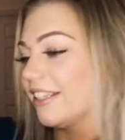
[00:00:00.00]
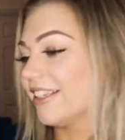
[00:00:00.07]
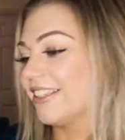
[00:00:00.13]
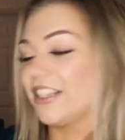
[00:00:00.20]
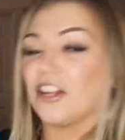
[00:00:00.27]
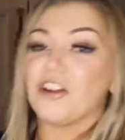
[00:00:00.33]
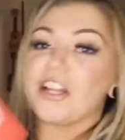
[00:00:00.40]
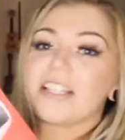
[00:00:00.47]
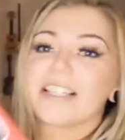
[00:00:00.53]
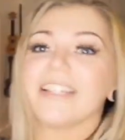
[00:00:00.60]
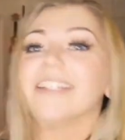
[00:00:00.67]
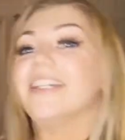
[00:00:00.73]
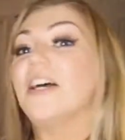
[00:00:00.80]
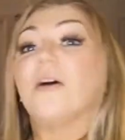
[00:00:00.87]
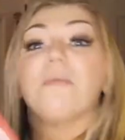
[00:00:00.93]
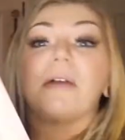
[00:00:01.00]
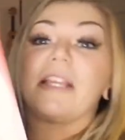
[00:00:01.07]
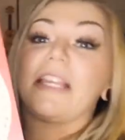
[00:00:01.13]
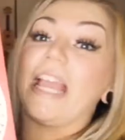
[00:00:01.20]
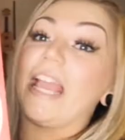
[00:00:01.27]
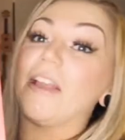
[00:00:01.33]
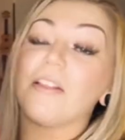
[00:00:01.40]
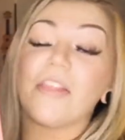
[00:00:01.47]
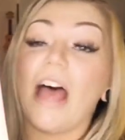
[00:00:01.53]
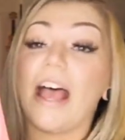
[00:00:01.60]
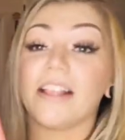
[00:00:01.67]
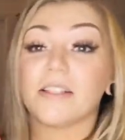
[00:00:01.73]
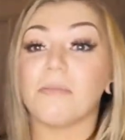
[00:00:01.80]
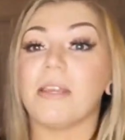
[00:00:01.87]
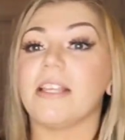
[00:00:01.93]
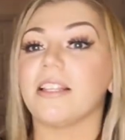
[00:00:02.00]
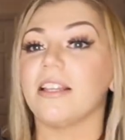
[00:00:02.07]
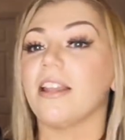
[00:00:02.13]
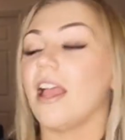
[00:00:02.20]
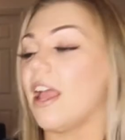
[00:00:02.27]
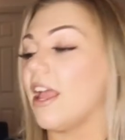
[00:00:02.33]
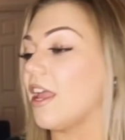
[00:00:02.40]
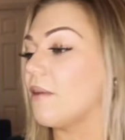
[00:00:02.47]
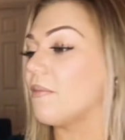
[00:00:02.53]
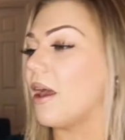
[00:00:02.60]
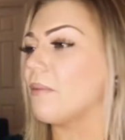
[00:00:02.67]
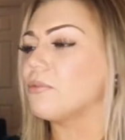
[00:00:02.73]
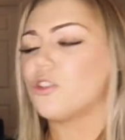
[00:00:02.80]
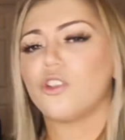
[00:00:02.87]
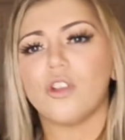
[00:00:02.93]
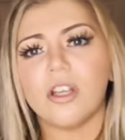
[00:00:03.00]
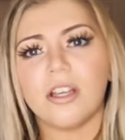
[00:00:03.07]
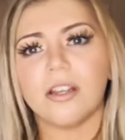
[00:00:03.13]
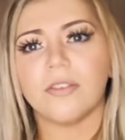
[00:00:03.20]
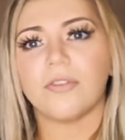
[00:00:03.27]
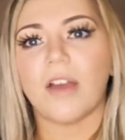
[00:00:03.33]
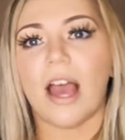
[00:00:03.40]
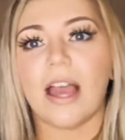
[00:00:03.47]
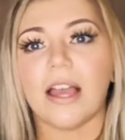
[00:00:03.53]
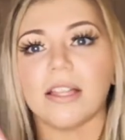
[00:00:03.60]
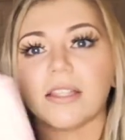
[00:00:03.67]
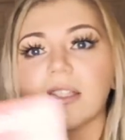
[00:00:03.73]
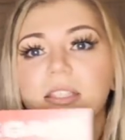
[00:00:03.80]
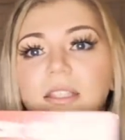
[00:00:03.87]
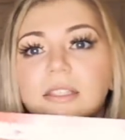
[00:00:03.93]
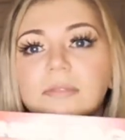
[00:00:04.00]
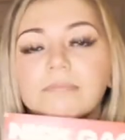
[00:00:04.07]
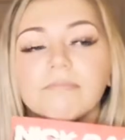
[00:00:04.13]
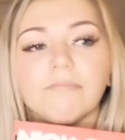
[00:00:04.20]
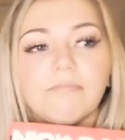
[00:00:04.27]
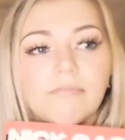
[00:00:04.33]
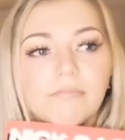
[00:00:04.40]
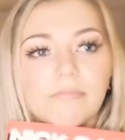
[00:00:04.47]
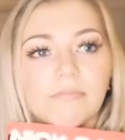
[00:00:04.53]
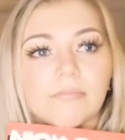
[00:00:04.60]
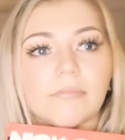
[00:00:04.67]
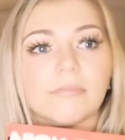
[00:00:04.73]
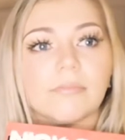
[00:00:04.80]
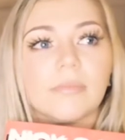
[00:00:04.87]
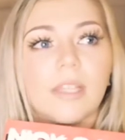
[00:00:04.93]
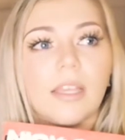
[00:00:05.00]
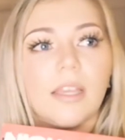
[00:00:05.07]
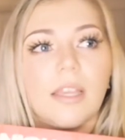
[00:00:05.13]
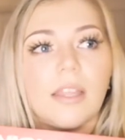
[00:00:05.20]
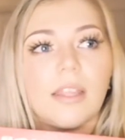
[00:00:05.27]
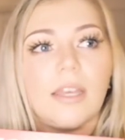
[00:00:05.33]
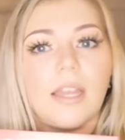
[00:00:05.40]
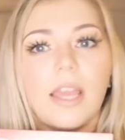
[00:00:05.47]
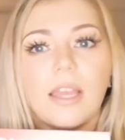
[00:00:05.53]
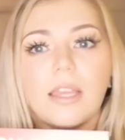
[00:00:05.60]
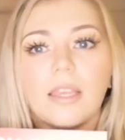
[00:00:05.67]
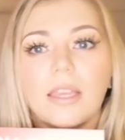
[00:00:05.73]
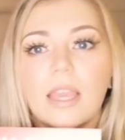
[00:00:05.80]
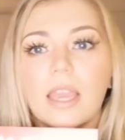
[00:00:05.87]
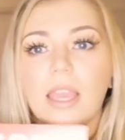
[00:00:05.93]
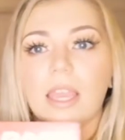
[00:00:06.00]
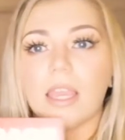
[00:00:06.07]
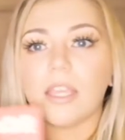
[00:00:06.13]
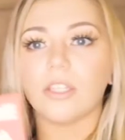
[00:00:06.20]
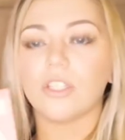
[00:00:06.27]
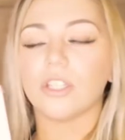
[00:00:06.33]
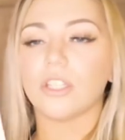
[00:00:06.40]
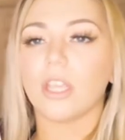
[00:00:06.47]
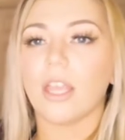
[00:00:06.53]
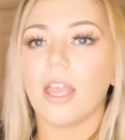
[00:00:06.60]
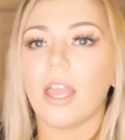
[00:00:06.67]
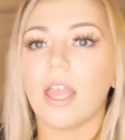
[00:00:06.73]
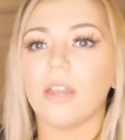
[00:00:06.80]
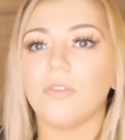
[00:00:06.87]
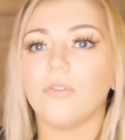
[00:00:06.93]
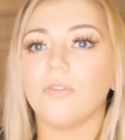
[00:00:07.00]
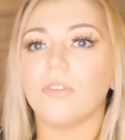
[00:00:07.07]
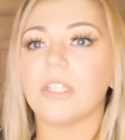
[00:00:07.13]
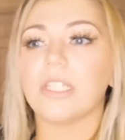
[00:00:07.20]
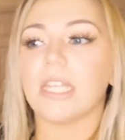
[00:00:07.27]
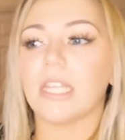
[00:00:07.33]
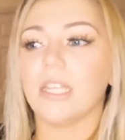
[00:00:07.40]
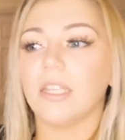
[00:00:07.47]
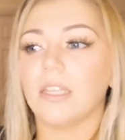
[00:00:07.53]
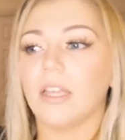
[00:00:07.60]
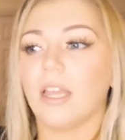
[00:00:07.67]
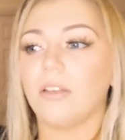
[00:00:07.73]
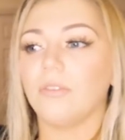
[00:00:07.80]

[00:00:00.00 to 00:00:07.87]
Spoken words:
Like, crazy. But yeah, that is amazing. I'm sure, in fact, the Nick Gage invitation.